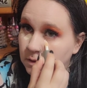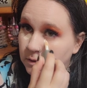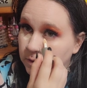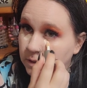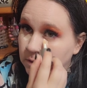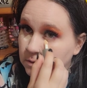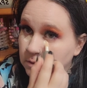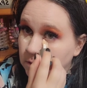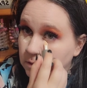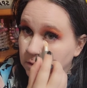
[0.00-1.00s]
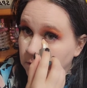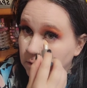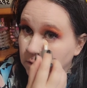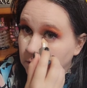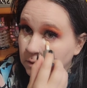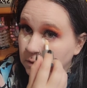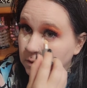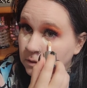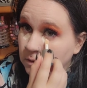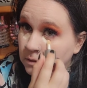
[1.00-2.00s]
areas I
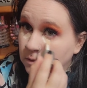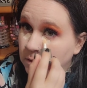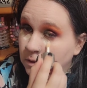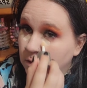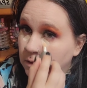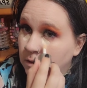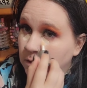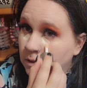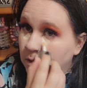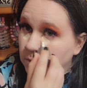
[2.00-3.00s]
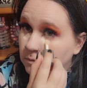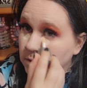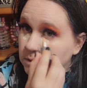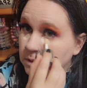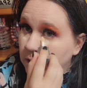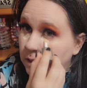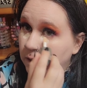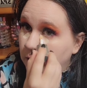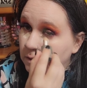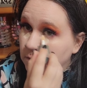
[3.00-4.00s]
need. I will
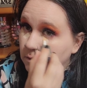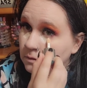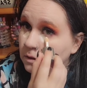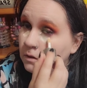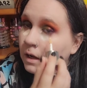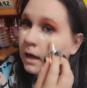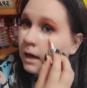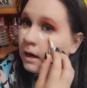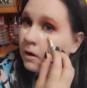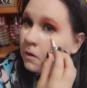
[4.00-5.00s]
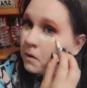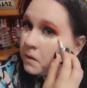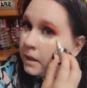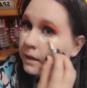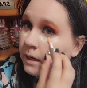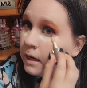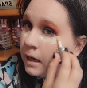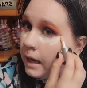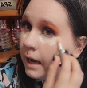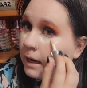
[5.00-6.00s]
say I don't know how like
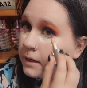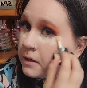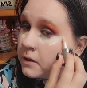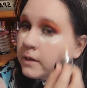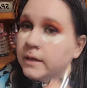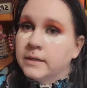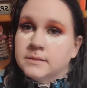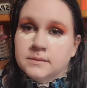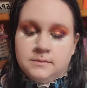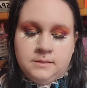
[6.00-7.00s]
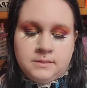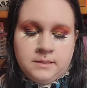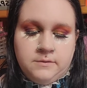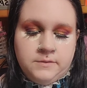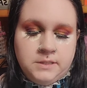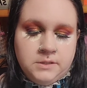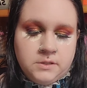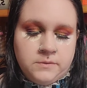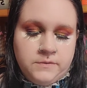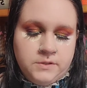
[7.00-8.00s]
accurate this
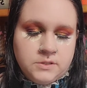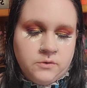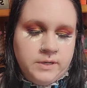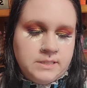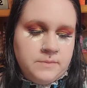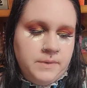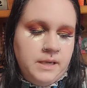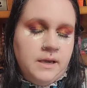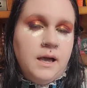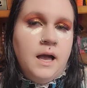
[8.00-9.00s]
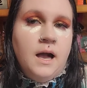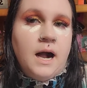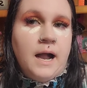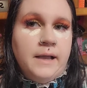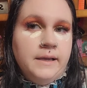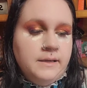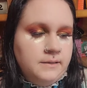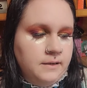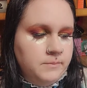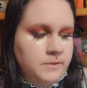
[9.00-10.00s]
concealer review is going to be. I
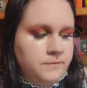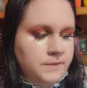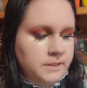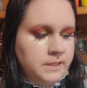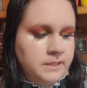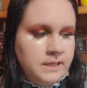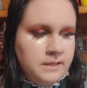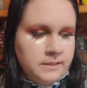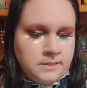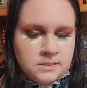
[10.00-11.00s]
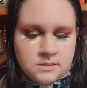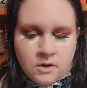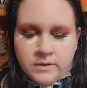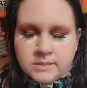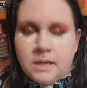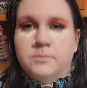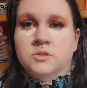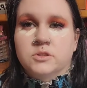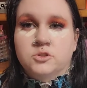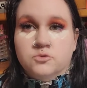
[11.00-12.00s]
have been feeling like so
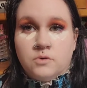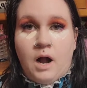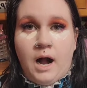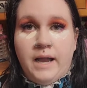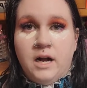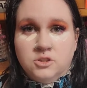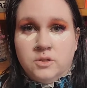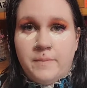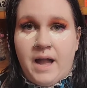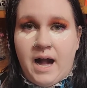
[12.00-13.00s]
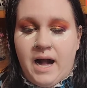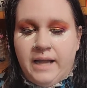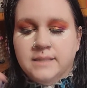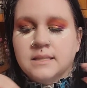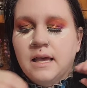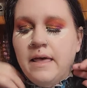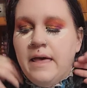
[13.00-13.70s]
exceptionally dry under my eyes,